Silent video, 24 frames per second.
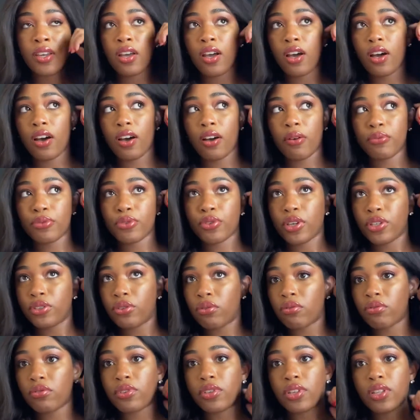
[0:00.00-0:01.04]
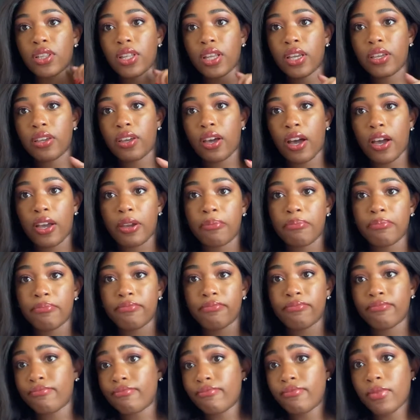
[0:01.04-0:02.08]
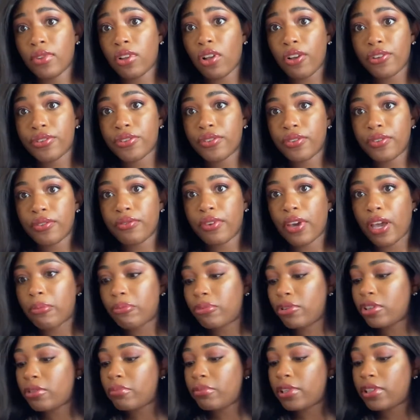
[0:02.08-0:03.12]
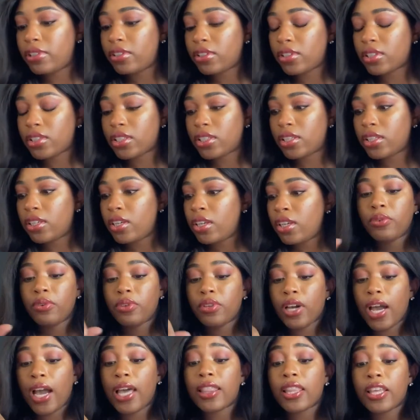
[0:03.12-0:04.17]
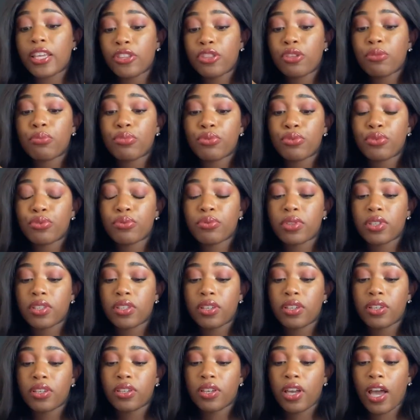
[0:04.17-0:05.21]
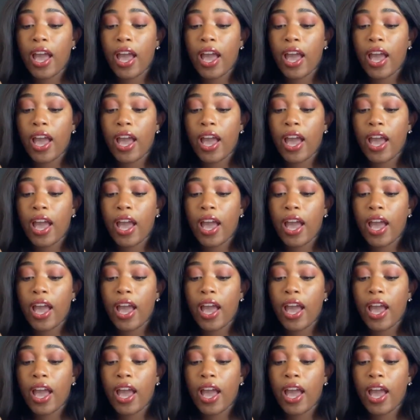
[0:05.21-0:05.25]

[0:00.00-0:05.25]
um, so i don't look like i'm lost in the fabric basically I like the boots with it.